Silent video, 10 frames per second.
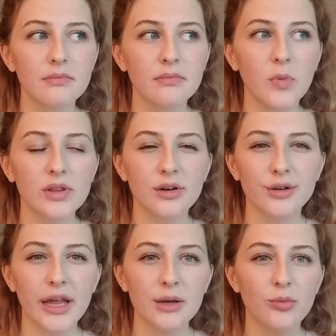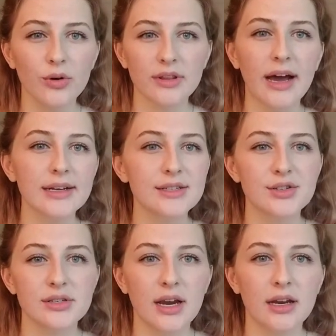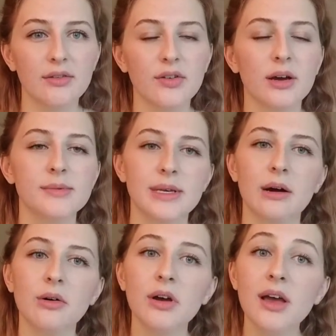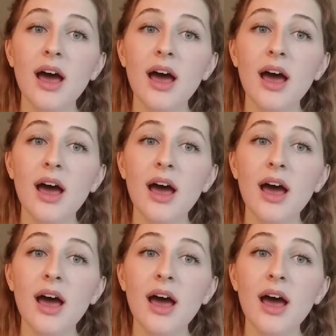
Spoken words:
When they're like more lax, it just kind of comes out.